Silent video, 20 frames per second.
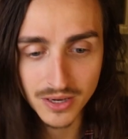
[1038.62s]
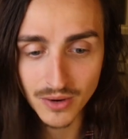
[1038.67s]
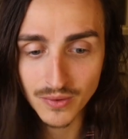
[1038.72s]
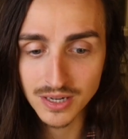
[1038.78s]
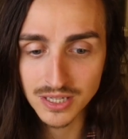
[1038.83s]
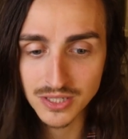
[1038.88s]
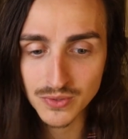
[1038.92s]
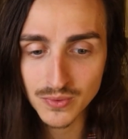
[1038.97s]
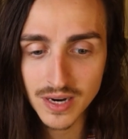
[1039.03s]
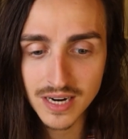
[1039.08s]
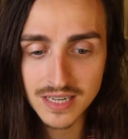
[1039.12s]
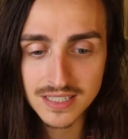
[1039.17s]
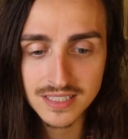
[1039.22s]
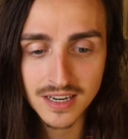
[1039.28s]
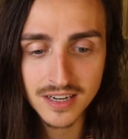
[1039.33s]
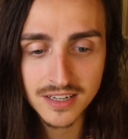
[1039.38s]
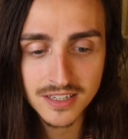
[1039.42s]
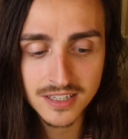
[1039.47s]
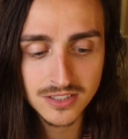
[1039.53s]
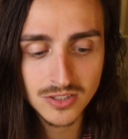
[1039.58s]
going direct
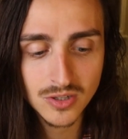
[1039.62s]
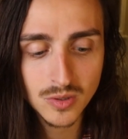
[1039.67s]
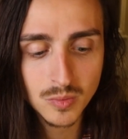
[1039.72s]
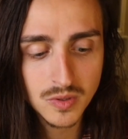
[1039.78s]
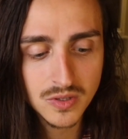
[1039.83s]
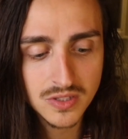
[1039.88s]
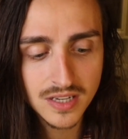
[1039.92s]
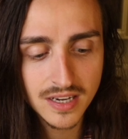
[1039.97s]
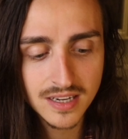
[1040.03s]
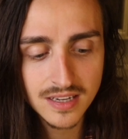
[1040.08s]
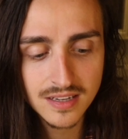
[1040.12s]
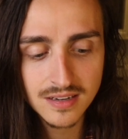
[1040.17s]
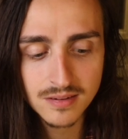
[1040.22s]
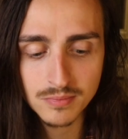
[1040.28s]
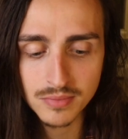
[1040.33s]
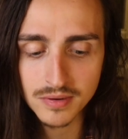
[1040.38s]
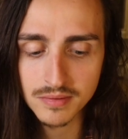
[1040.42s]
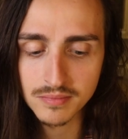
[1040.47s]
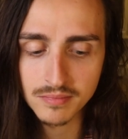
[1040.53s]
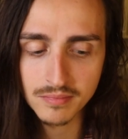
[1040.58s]
on October 2nd,
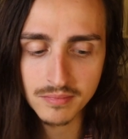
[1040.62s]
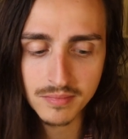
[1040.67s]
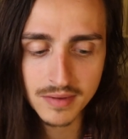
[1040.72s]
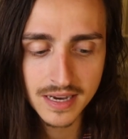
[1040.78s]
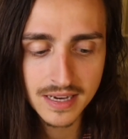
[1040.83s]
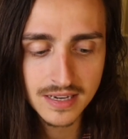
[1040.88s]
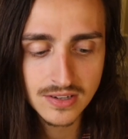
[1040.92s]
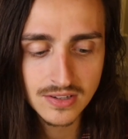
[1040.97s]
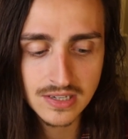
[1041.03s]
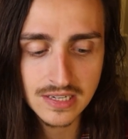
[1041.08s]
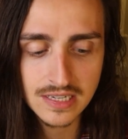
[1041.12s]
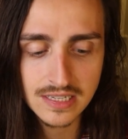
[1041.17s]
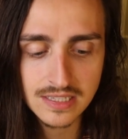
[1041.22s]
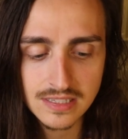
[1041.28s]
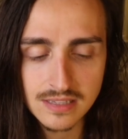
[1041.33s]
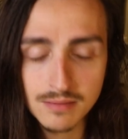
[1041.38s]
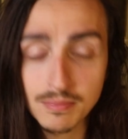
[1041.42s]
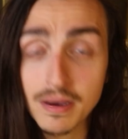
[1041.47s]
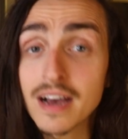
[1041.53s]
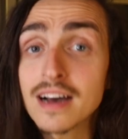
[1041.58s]
but my goodness,
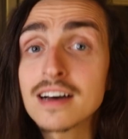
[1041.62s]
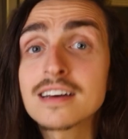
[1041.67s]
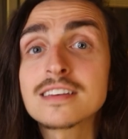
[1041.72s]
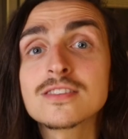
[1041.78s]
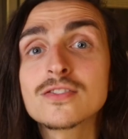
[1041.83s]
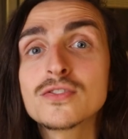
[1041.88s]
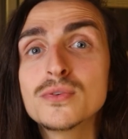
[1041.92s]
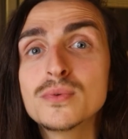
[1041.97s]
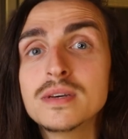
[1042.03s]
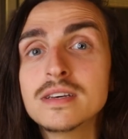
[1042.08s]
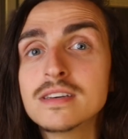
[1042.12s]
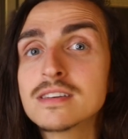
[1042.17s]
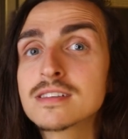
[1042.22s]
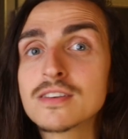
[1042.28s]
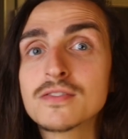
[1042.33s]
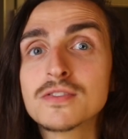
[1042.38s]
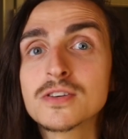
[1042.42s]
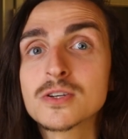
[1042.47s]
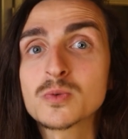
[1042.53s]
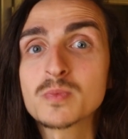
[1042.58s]
the past few weeks
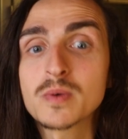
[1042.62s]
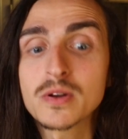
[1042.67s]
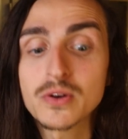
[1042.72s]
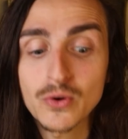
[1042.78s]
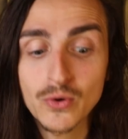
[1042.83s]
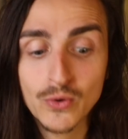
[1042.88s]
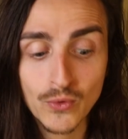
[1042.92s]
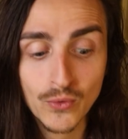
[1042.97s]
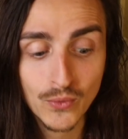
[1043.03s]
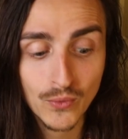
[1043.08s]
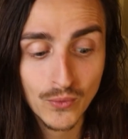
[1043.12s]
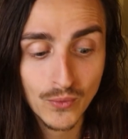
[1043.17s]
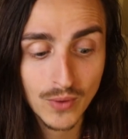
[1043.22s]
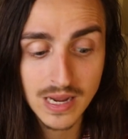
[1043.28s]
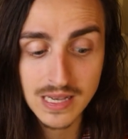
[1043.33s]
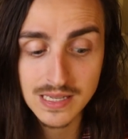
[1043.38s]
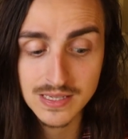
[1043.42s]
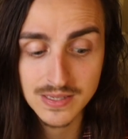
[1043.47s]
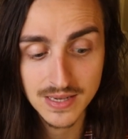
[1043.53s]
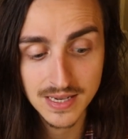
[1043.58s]
have just been
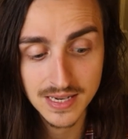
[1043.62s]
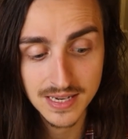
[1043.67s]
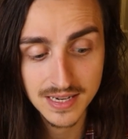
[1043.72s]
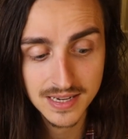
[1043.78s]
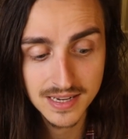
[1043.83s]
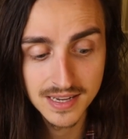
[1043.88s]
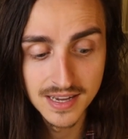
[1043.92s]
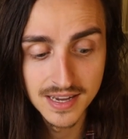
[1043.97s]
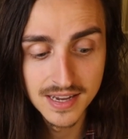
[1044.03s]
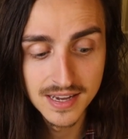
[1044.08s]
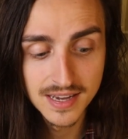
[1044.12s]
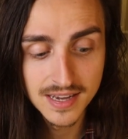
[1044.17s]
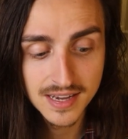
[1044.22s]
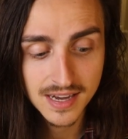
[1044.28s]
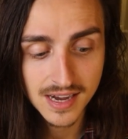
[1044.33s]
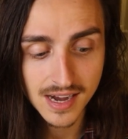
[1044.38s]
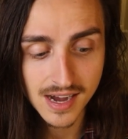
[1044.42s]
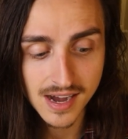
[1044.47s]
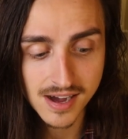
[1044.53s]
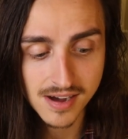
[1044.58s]
crazy.
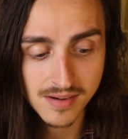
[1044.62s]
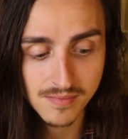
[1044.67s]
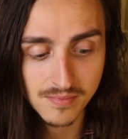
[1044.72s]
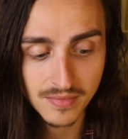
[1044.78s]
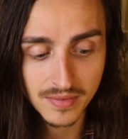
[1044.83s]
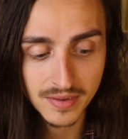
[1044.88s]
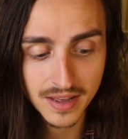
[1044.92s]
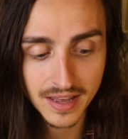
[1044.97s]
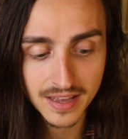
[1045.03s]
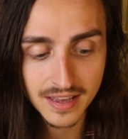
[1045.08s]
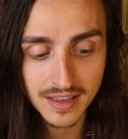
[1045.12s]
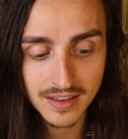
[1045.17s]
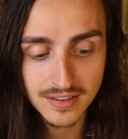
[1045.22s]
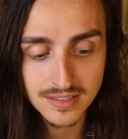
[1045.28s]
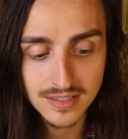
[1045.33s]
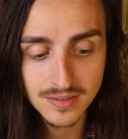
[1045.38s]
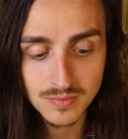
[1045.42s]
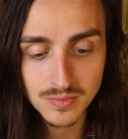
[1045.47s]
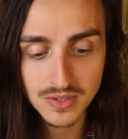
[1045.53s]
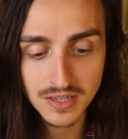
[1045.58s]
Um,
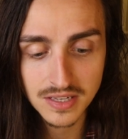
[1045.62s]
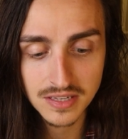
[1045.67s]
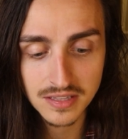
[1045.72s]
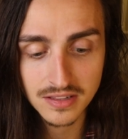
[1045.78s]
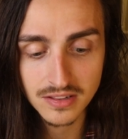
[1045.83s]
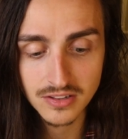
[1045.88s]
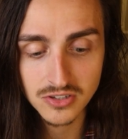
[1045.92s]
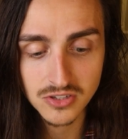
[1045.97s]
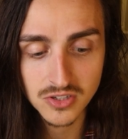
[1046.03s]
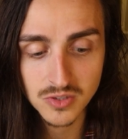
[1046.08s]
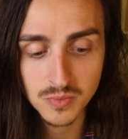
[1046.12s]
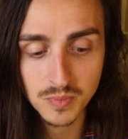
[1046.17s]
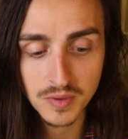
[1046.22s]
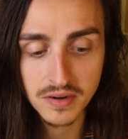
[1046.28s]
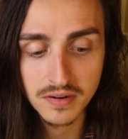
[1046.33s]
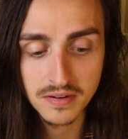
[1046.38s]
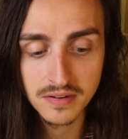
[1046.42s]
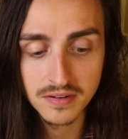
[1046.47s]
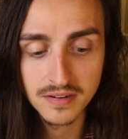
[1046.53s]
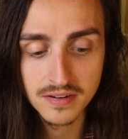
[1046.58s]
it seems like there's just
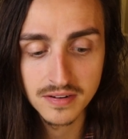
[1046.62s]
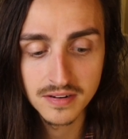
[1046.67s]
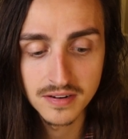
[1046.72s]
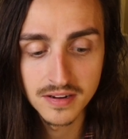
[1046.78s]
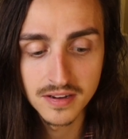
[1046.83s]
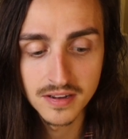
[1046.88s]
been